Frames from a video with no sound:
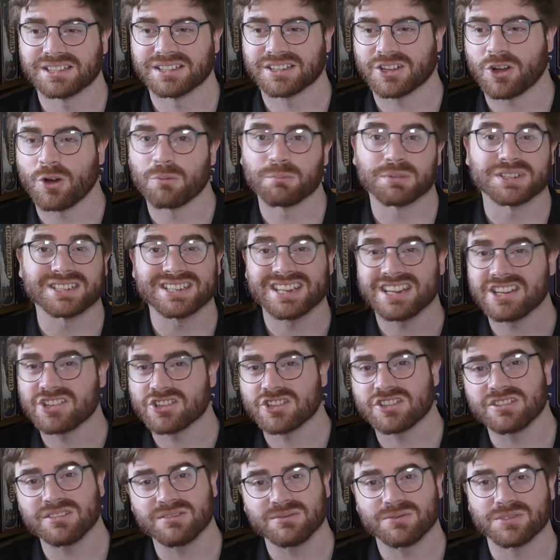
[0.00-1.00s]

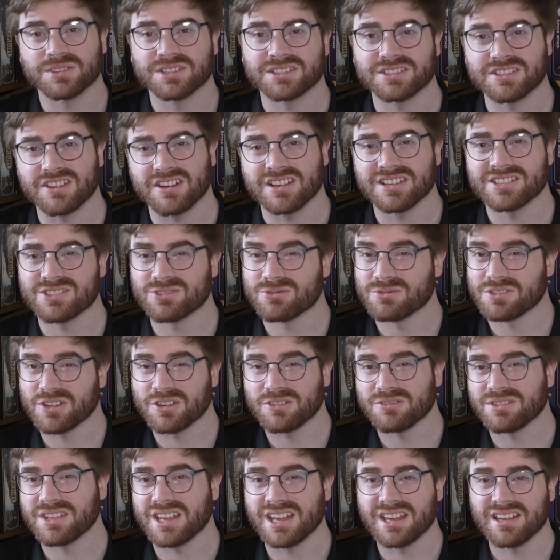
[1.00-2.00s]
competition for the dice,
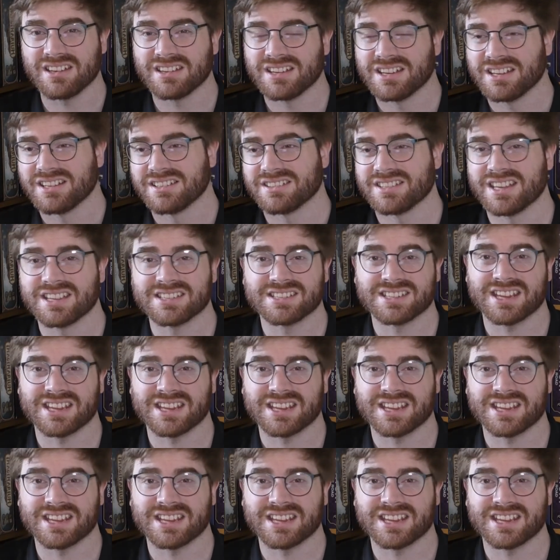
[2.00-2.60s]
although their